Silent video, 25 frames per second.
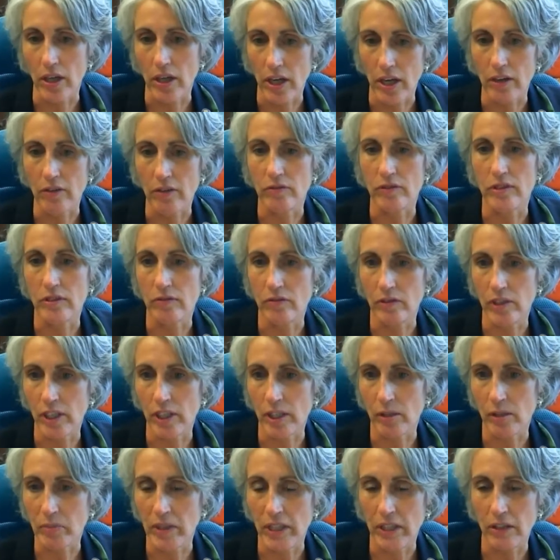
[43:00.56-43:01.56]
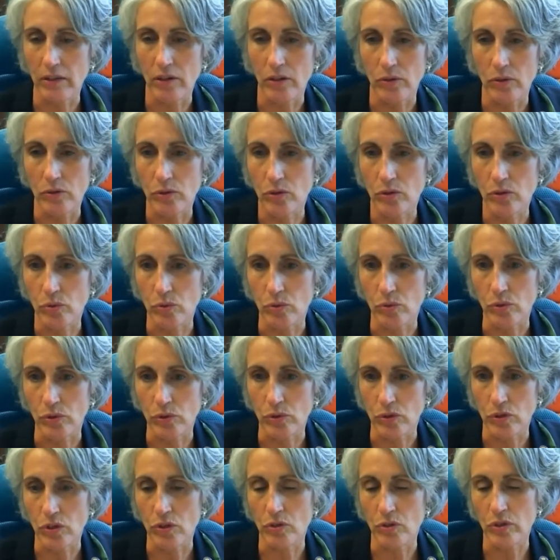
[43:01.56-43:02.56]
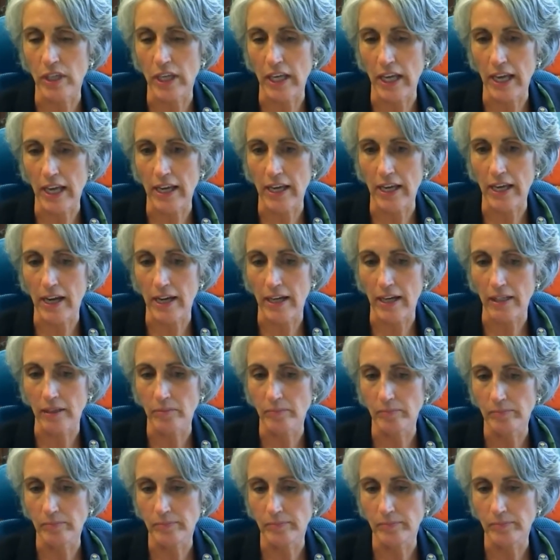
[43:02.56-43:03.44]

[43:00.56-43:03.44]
of developing those tools using AI.